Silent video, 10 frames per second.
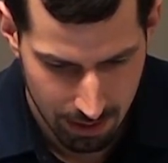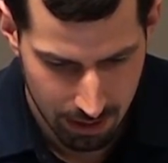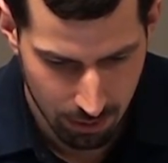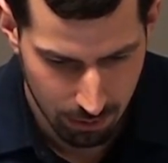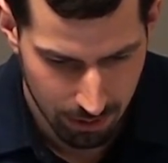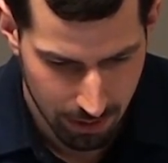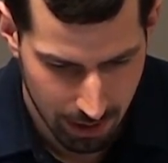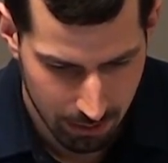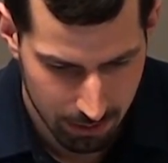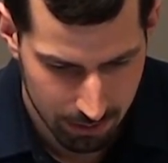I don't want
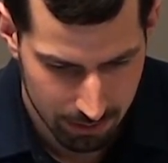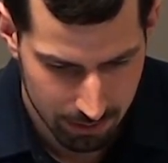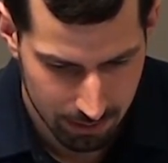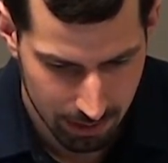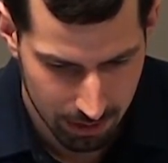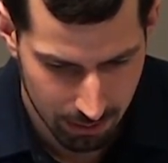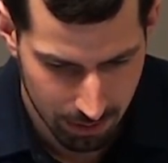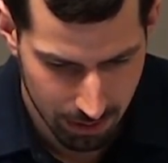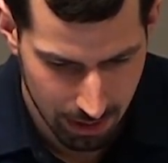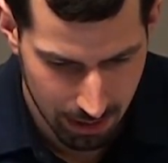that one. Don't
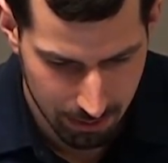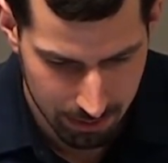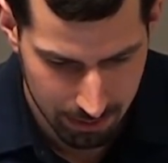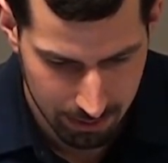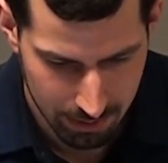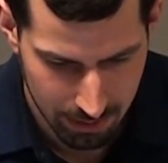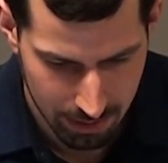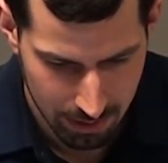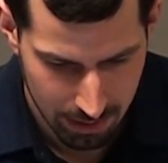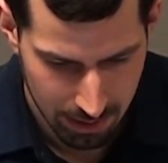want that one.
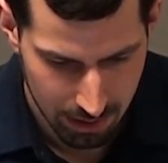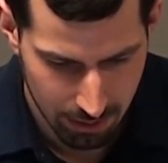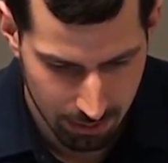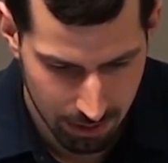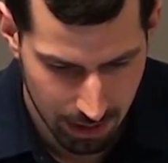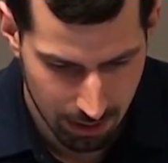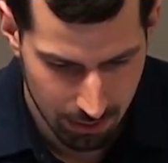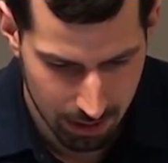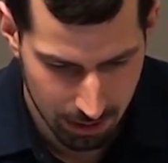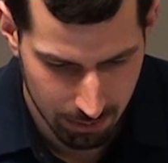Don't want that
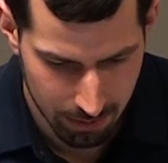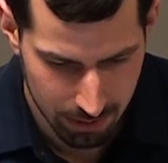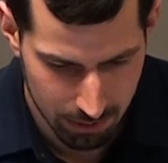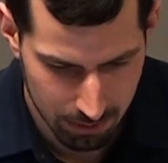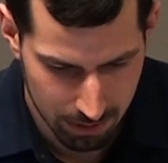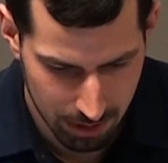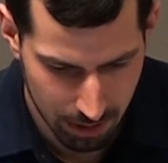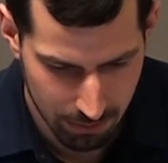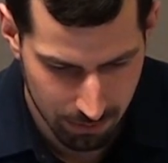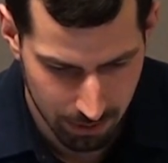one, and I want this one to
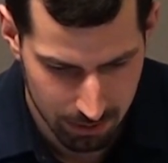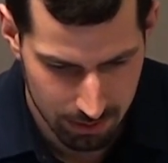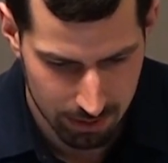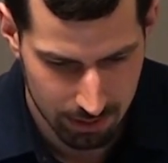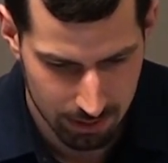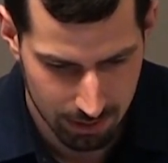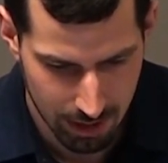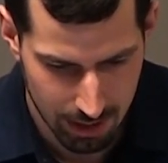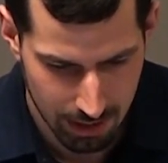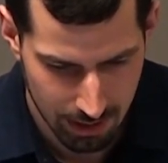go first.
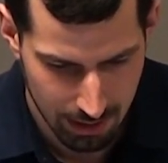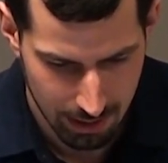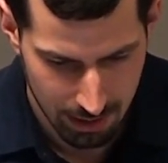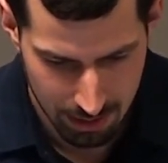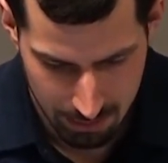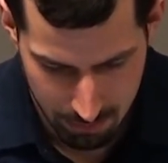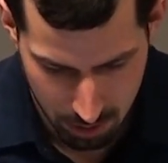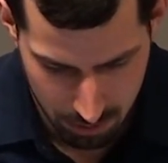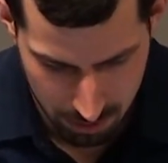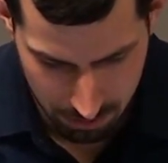Okay?
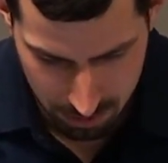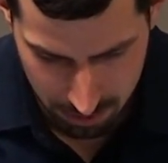Quote.